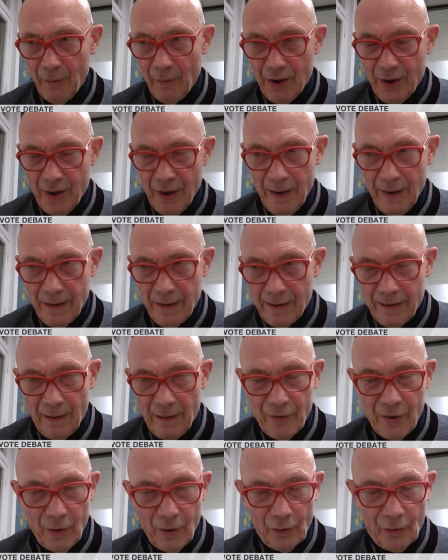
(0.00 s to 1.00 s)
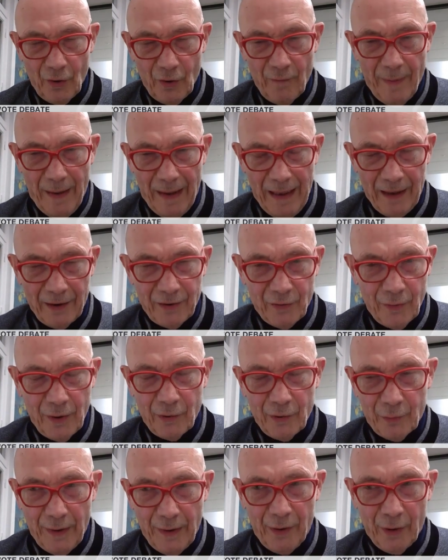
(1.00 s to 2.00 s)
which is some sort of
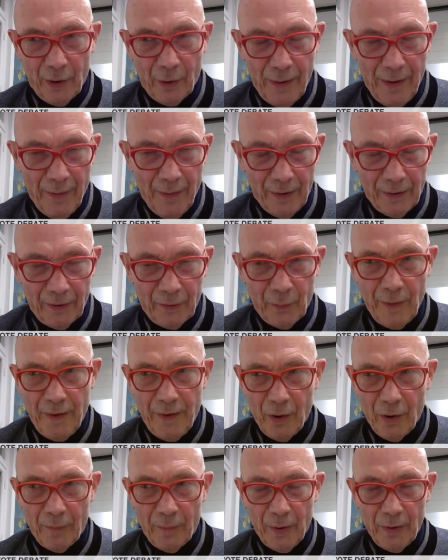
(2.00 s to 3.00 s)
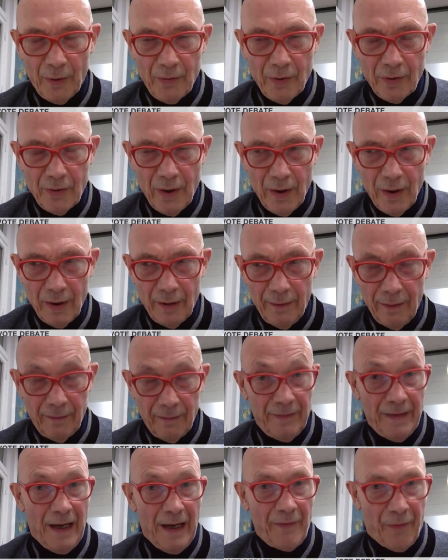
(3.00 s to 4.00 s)
bilateral trade agreement with the European Union.
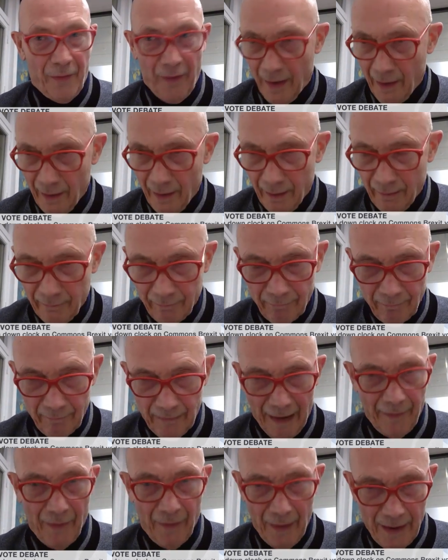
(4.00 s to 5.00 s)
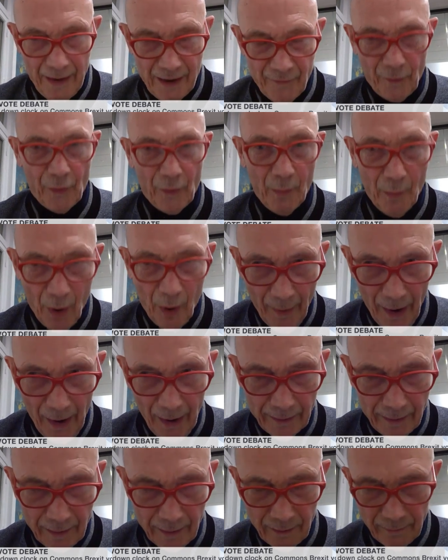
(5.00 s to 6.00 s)
Nothing like this for the
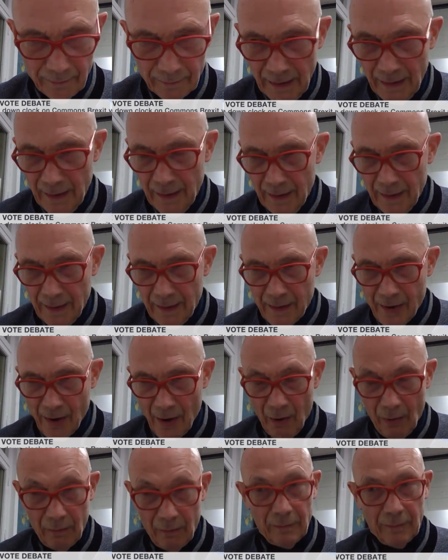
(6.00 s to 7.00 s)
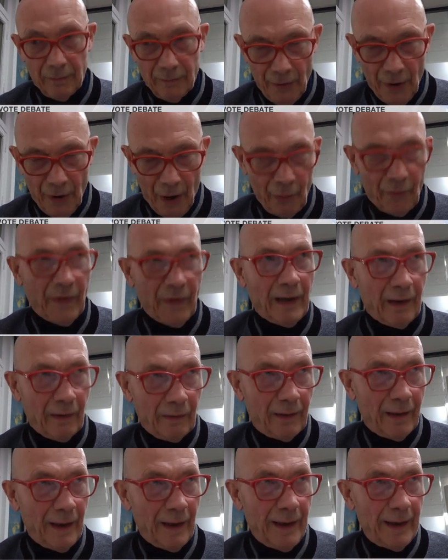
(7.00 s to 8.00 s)
moment. So no
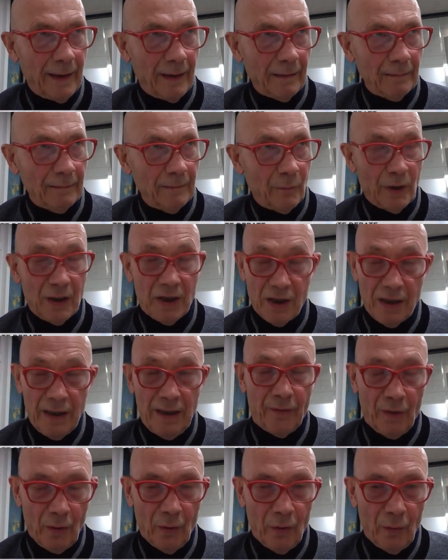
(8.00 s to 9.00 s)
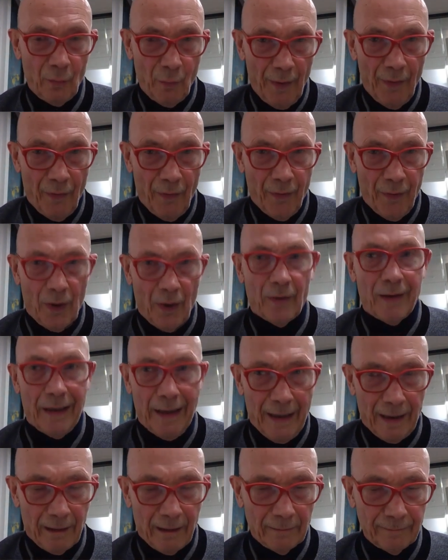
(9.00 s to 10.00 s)
second league, which leaves you with third
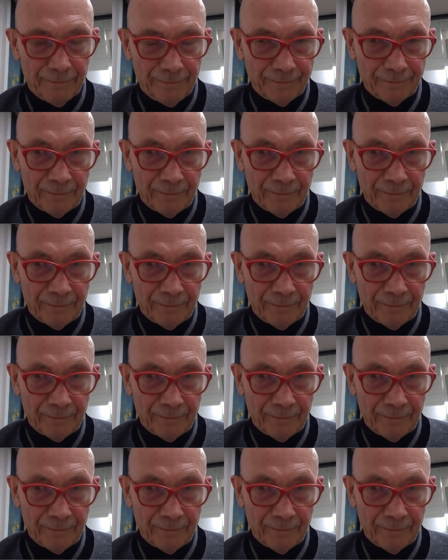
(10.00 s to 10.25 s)
league.